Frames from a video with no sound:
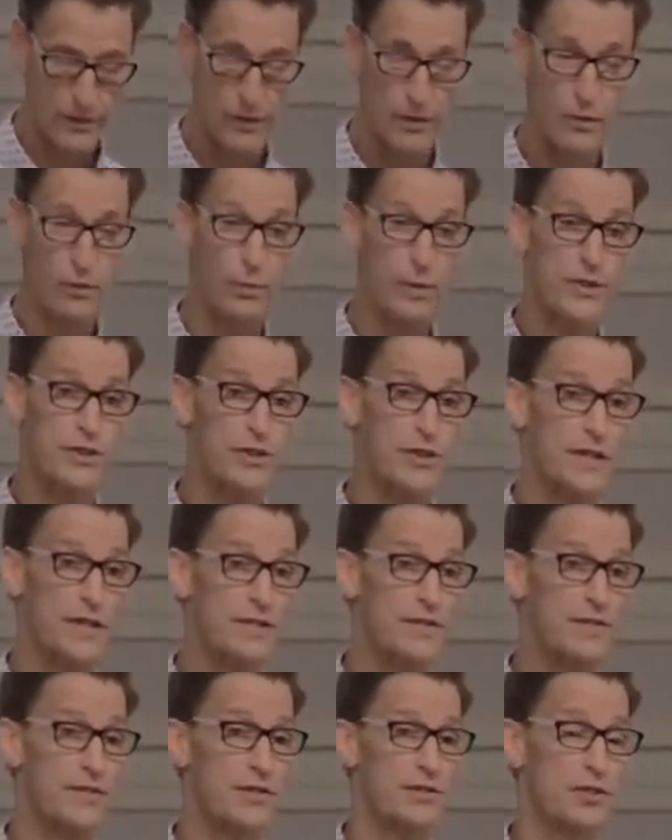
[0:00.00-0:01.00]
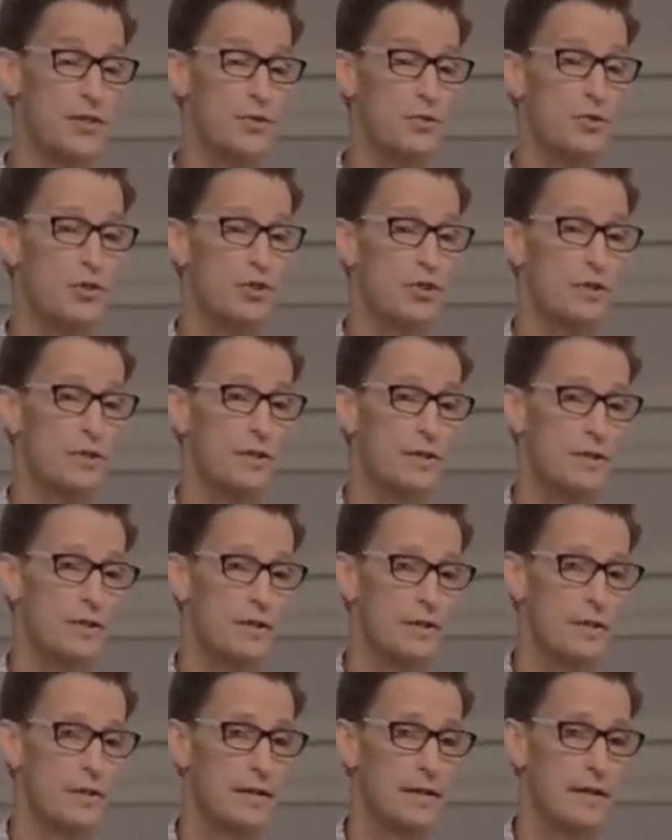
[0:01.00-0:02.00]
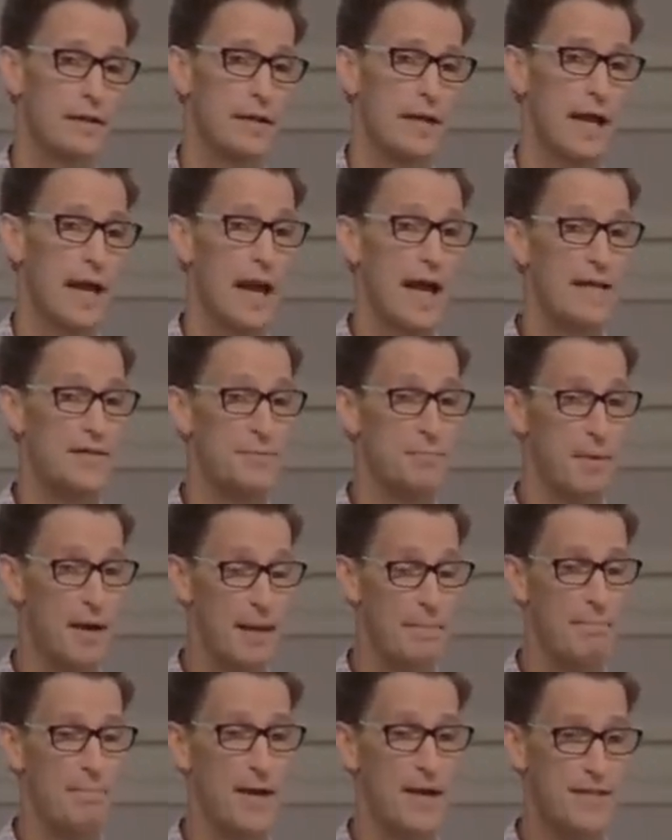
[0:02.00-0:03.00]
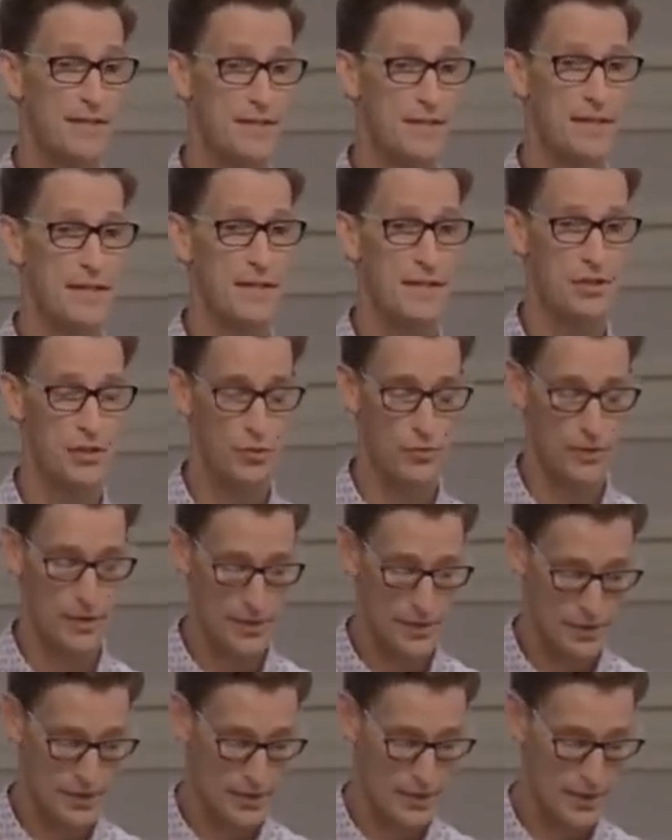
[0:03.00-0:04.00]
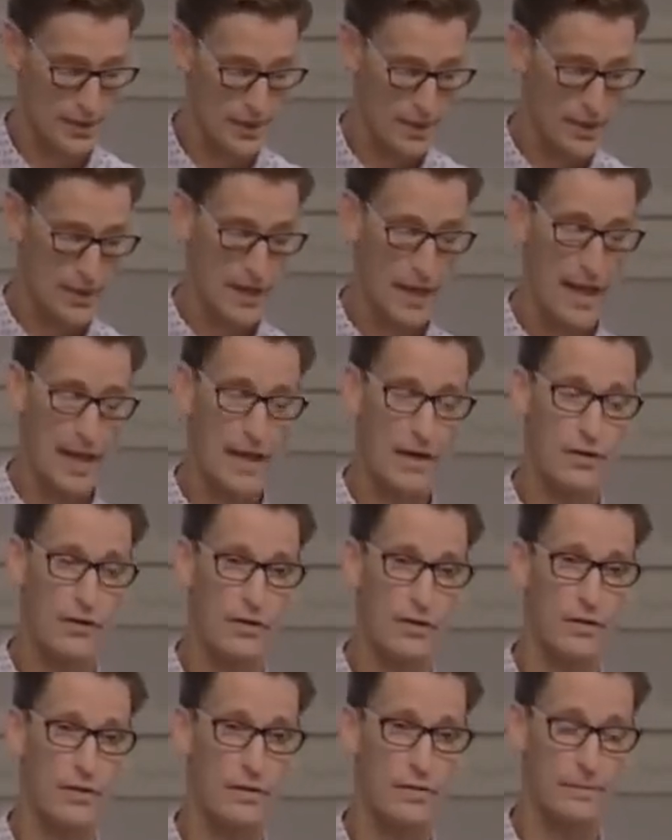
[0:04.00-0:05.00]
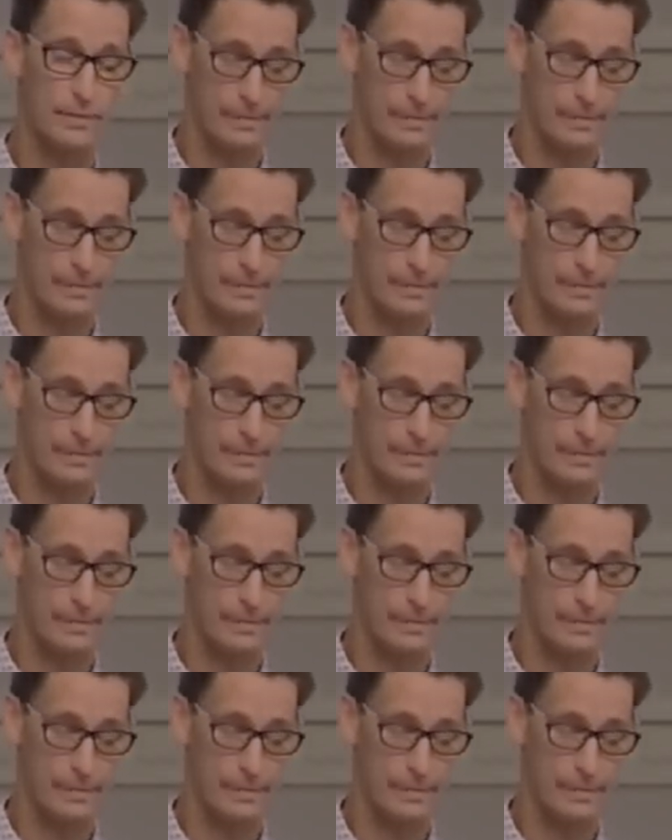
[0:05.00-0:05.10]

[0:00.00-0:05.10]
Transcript: Which institution has my best interests at heart?